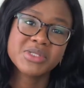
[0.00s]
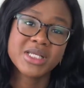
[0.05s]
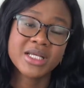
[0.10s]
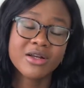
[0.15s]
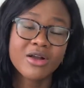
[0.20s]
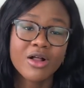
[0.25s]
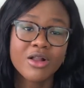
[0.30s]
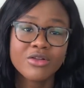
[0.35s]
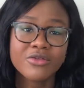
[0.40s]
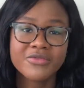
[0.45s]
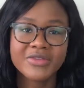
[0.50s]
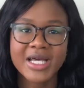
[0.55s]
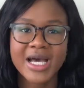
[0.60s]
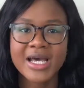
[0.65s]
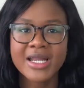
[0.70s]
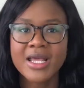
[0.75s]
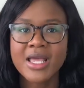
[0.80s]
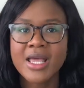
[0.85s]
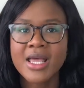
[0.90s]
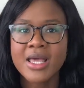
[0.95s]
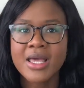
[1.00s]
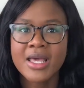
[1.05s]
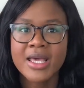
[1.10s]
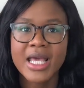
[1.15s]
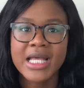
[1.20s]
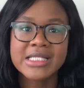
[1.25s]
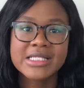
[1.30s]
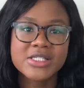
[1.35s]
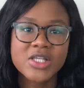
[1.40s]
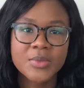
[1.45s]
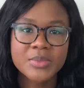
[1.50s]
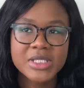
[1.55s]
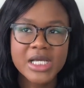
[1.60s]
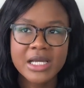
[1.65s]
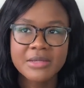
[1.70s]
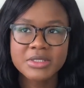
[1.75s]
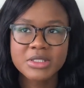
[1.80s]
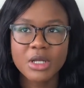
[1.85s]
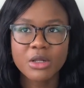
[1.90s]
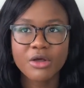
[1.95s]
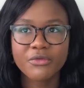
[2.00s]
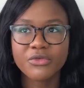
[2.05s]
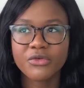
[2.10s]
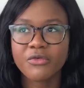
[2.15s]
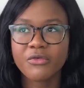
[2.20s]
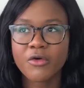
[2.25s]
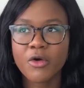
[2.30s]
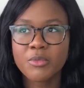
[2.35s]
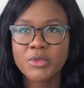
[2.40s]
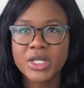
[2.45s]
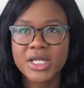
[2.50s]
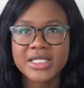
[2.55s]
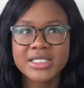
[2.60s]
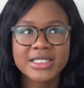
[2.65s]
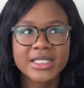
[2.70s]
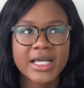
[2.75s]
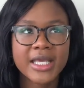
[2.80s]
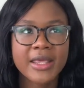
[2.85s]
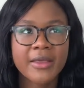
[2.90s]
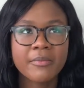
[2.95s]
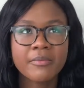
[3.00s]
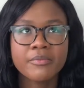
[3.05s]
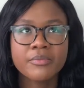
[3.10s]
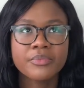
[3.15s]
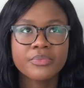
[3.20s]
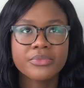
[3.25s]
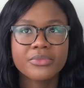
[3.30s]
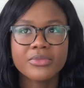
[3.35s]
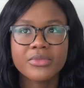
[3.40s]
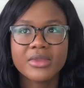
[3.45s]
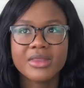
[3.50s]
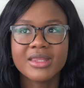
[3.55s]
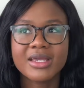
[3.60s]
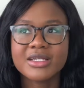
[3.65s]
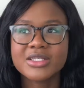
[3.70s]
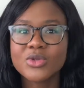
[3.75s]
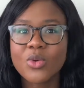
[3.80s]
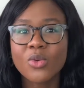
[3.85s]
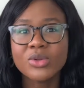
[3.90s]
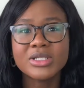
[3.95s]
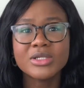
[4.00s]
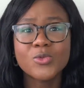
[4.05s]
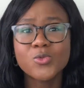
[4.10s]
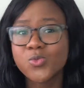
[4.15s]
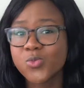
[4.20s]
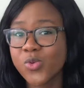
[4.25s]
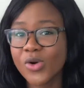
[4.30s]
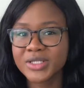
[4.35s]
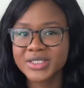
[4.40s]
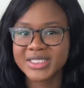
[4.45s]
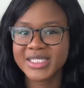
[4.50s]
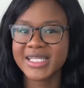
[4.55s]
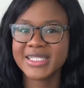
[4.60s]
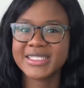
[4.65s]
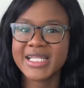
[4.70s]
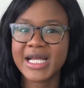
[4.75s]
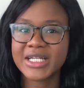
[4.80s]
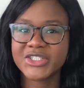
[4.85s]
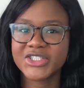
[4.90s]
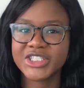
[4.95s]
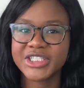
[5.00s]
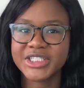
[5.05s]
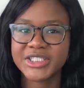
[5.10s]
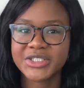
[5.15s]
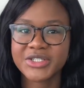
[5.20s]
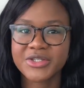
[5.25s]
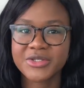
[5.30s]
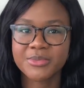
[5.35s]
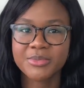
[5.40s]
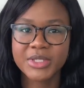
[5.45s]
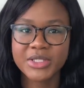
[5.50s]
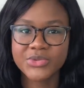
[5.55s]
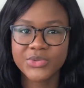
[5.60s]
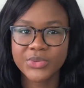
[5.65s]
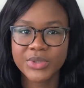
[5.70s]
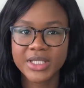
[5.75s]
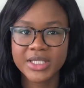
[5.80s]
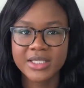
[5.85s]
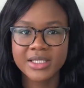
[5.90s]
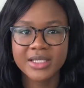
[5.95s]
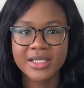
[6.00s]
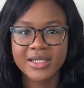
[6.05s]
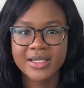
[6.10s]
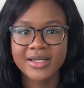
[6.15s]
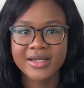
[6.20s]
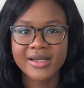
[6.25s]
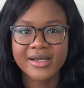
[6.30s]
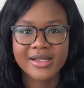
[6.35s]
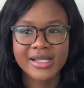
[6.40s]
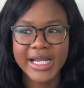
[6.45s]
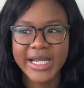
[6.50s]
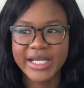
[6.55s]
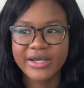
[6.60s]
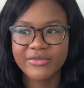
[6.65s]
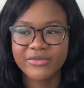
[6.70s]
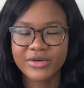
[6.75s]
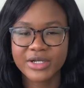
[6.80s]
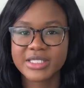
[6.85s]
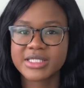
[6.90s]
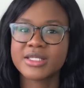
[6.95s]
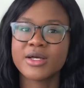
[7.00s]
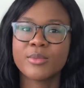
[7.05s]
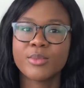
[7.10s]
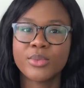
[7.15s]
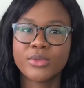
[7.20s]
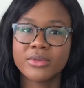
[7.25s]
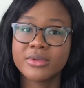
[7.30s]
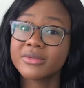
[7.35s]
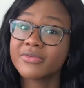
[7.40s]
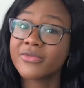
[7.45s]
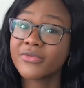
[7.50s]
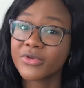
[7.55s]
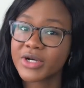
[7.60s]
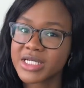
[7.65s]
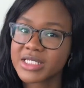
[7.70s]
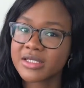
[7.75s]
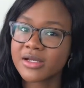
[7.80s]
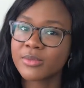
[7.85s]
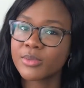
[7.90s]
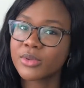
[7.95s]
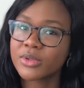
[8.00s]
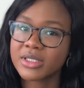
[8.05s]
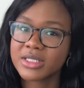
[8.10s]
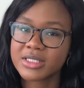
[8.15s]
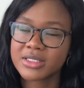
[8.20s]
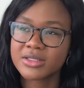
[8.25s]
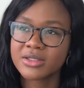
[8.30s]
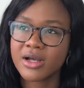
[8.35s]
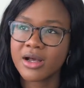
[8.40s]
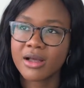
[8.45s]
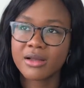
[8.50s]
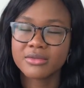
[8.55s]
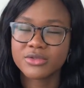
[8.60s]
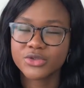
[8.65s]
and all of that. And sometimes all of the formulas, like, there's only one thing that changes between, like, for example, it's not